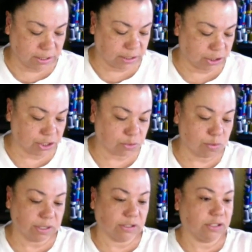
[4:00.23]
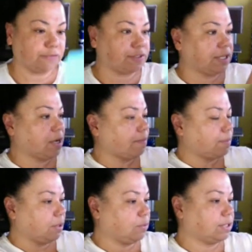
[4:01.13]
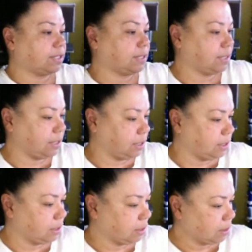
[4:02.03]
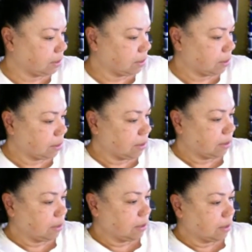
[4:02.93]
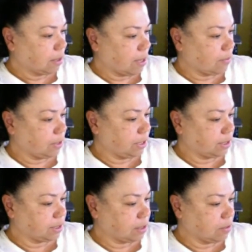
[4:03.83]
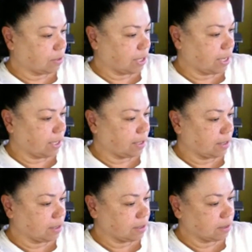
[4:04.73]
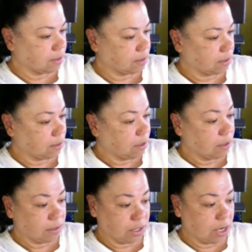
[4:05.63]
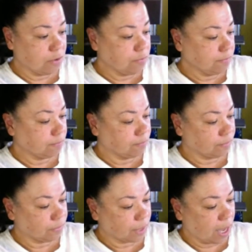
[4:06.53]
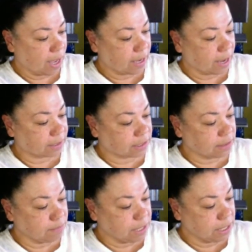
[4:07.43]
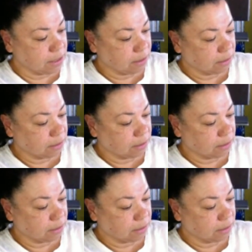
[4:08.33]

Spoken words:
and I just want to lift it up, and I want to see how it is. Okay, now I have to admit,